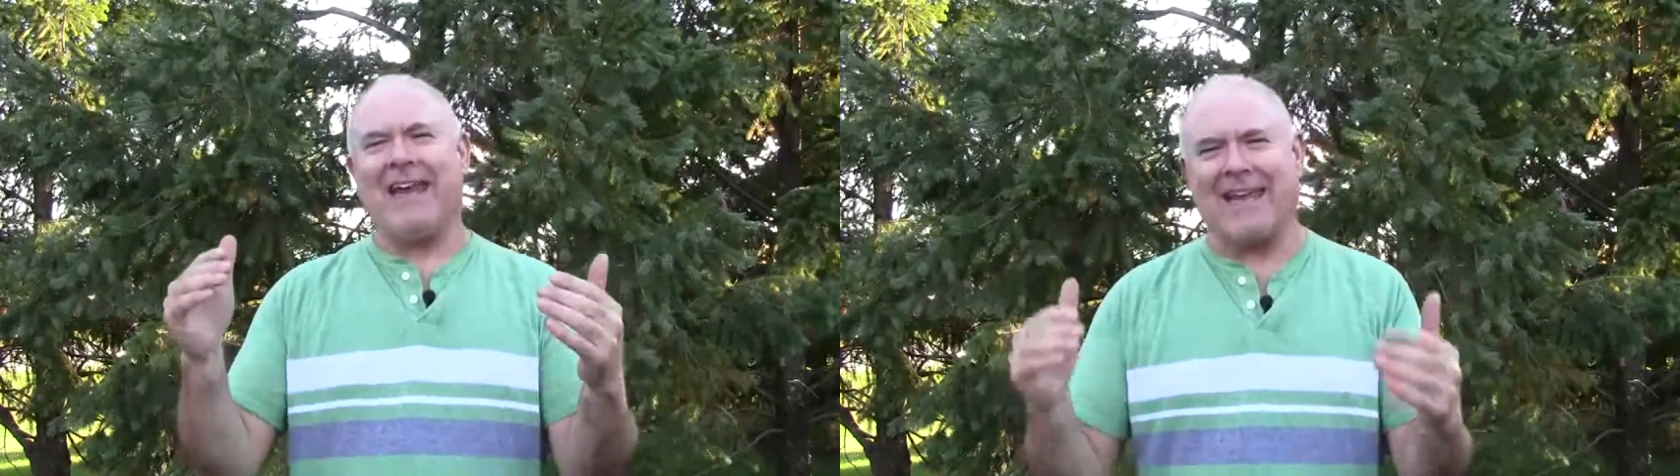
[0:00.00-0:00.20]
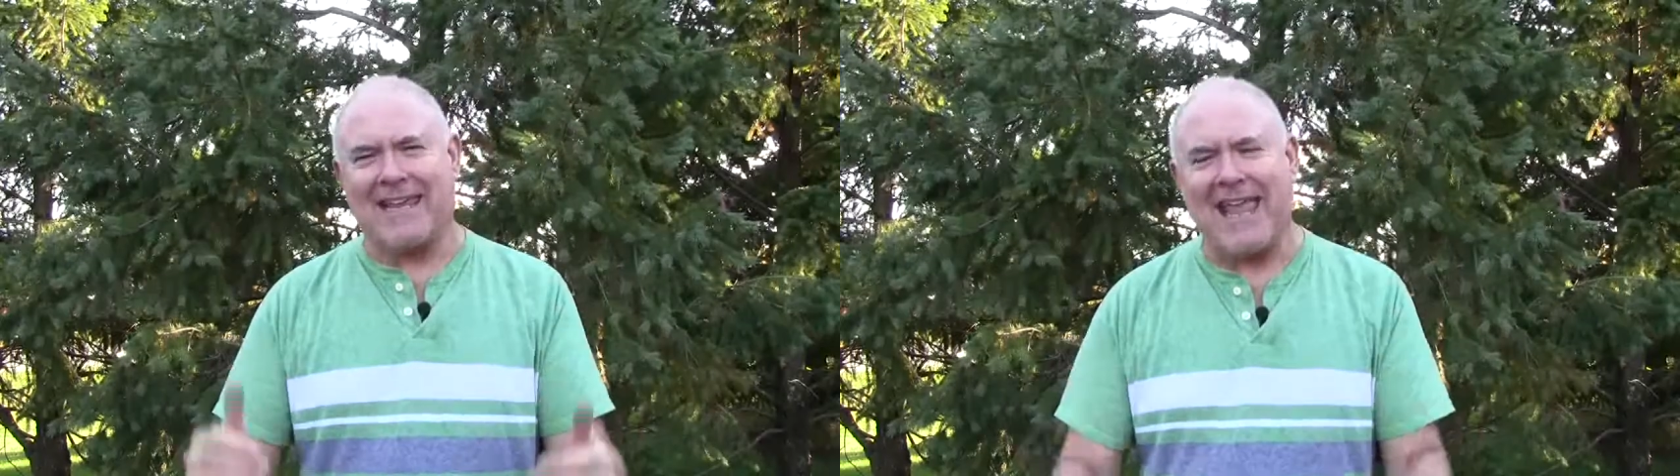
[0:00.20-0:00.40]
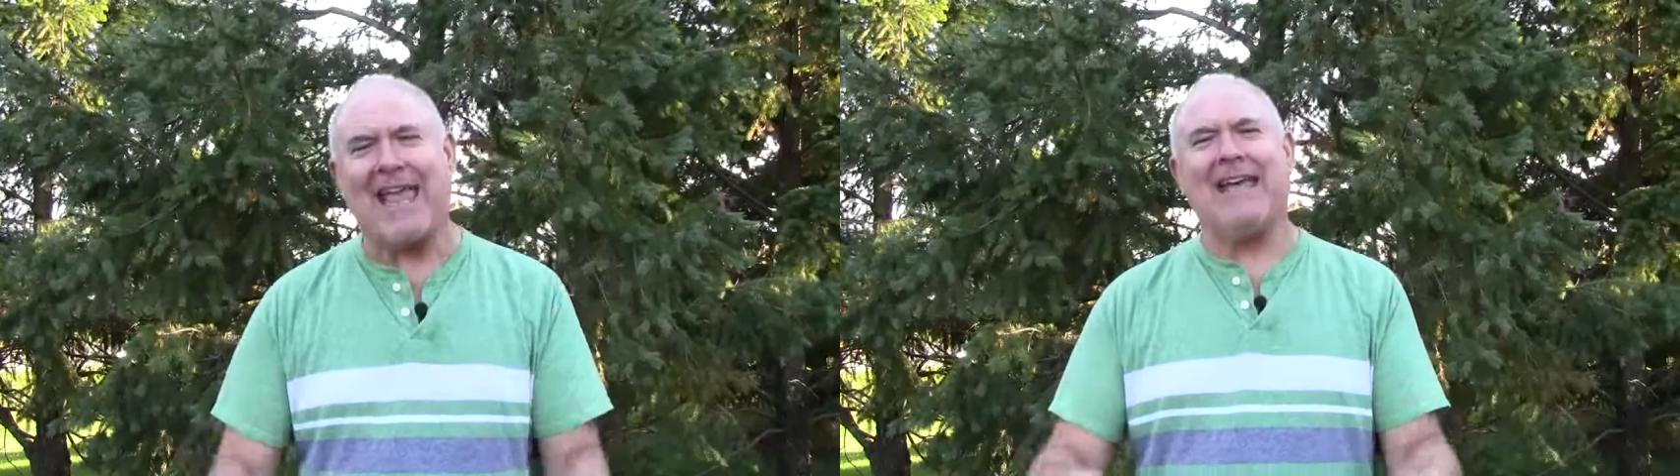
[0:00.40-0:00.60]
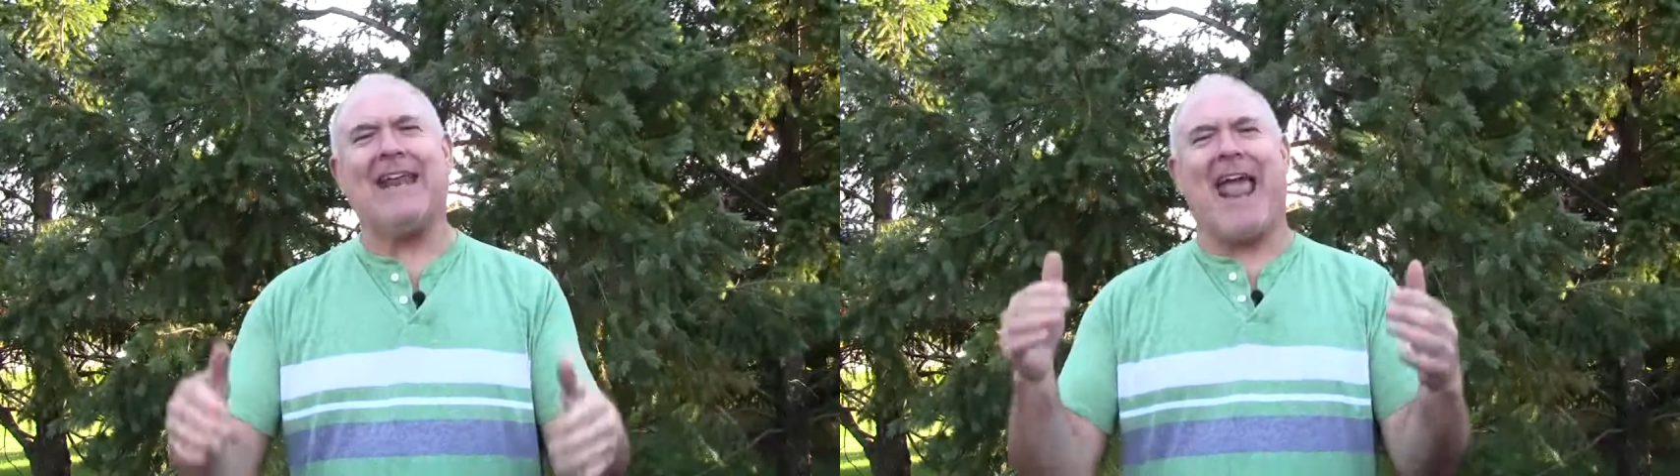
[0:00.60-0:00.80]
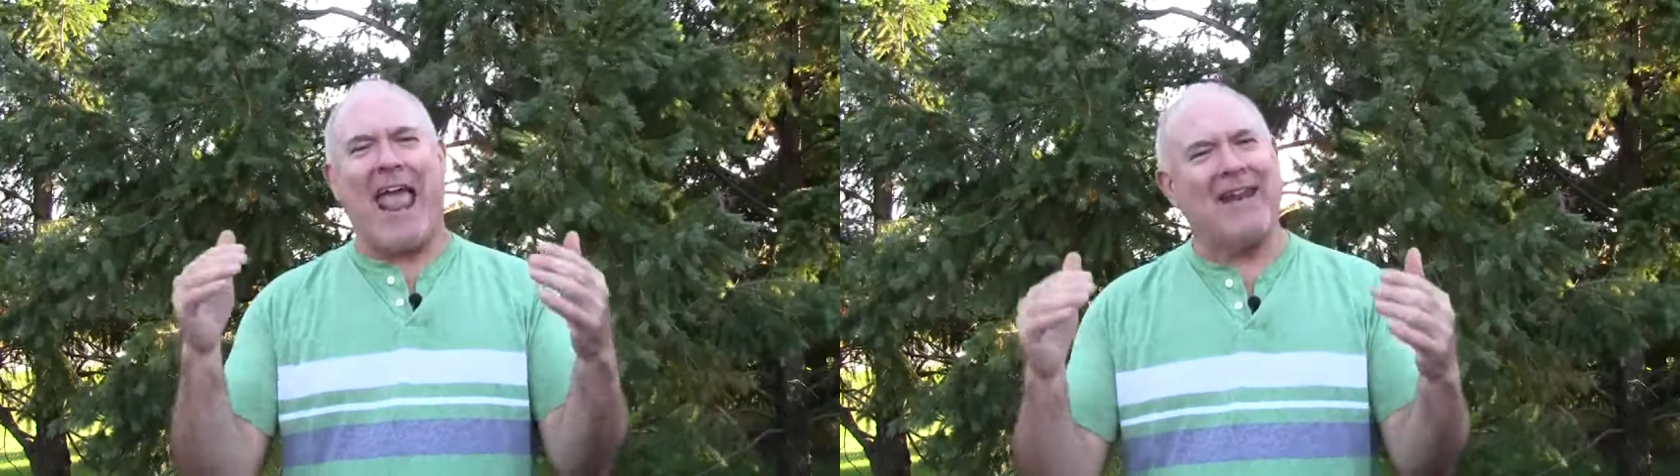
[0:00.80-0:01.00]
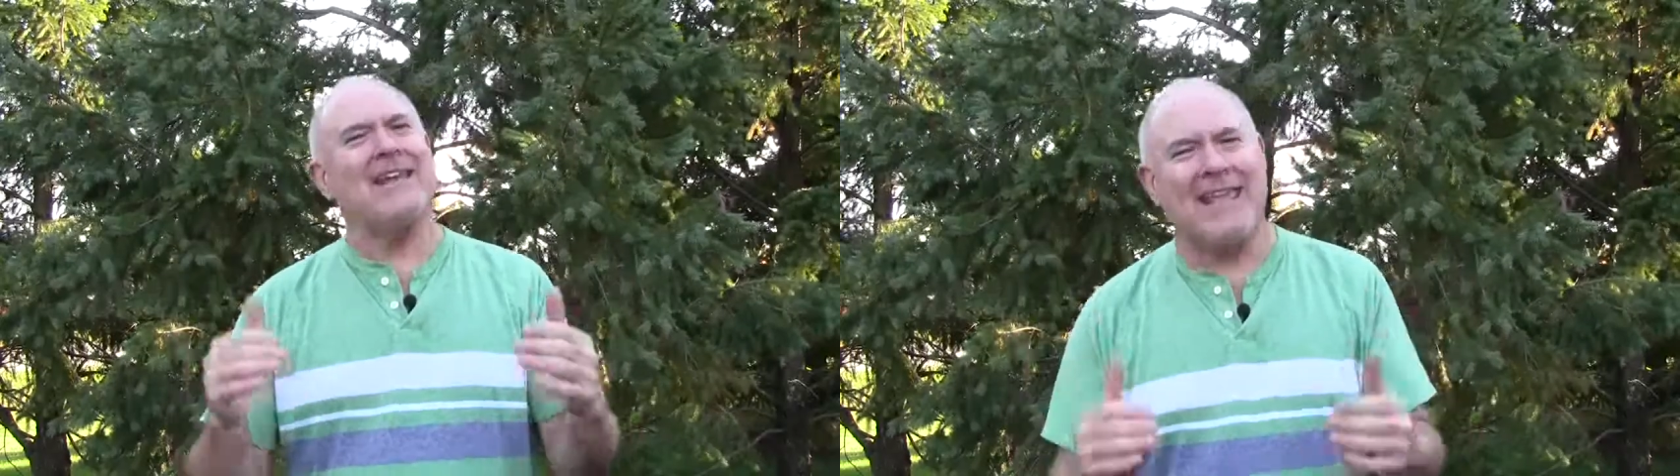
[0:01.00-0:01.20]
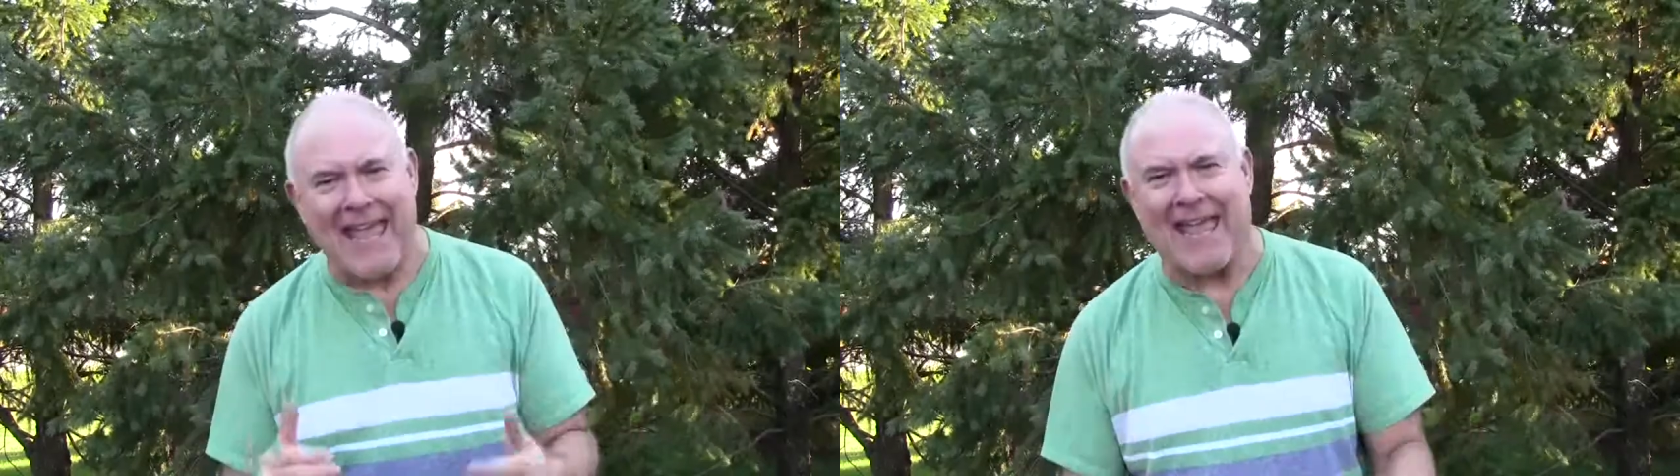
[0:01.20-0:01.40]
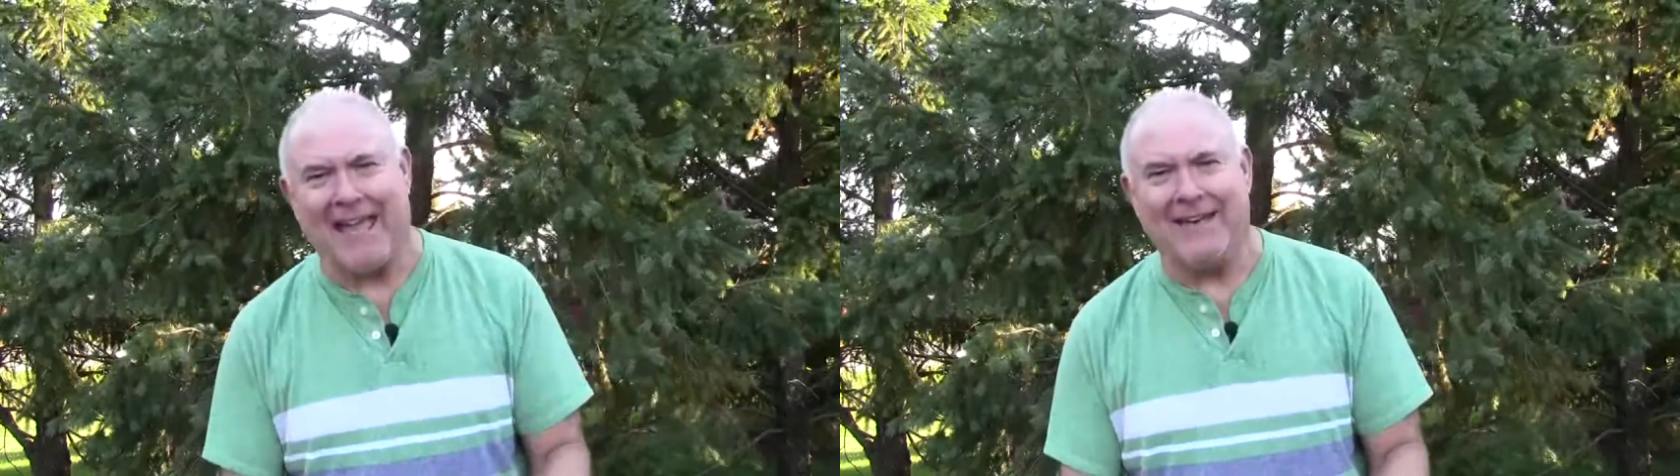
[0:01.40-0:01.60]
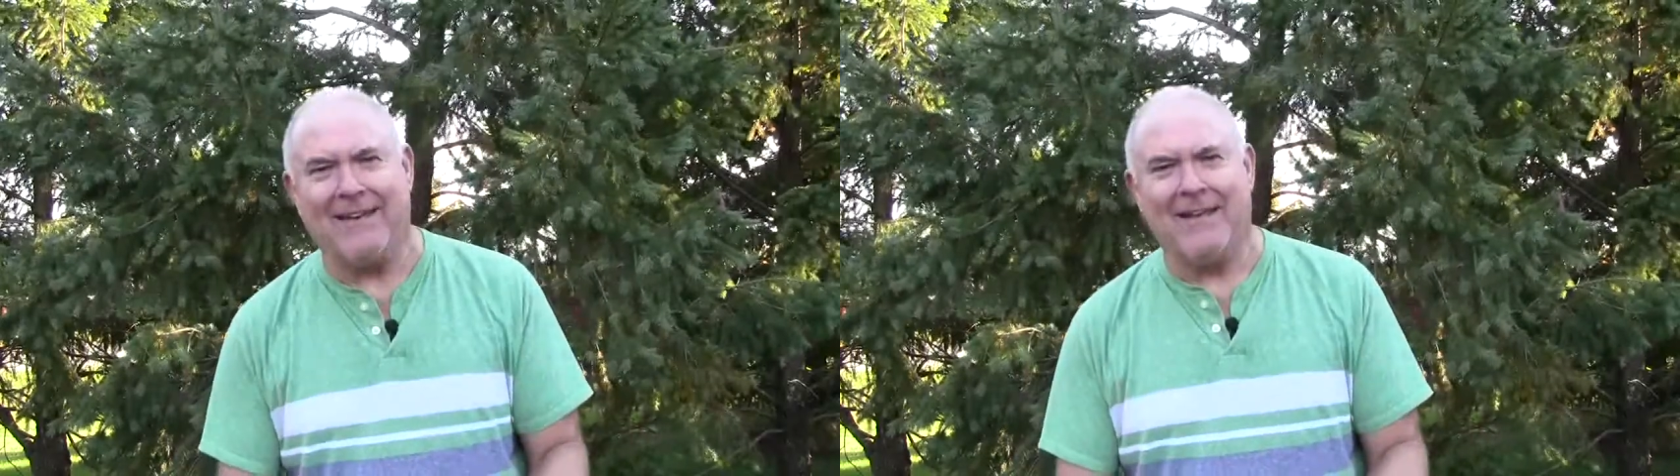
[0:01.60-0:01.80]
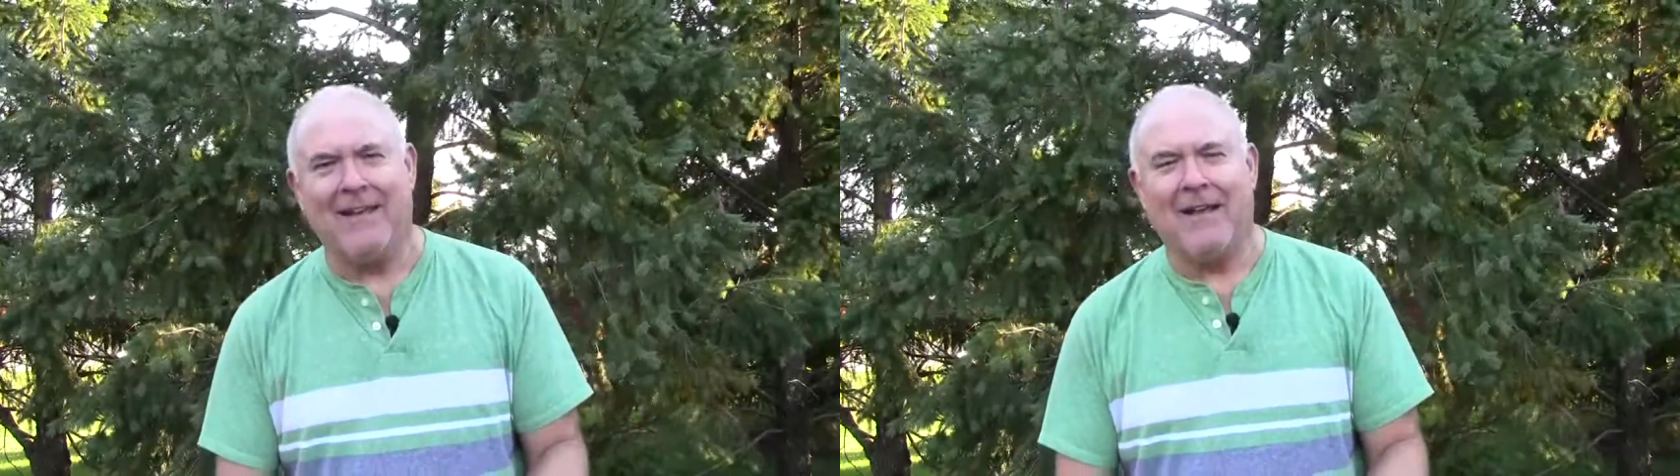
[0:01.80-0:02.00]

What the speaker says: and again and again